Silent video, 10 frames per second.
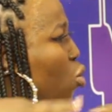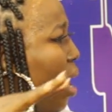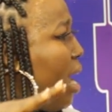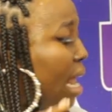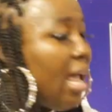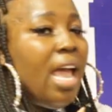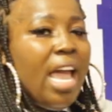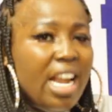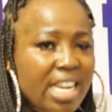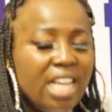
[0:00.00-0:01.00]
my day,
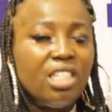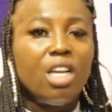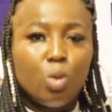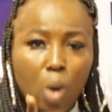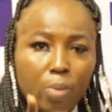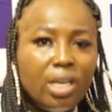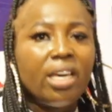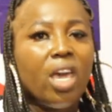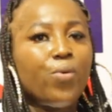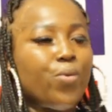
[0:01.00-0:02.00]
a dear chain to one year
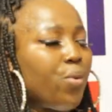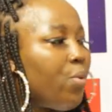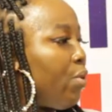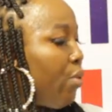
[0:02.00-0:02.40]
careful.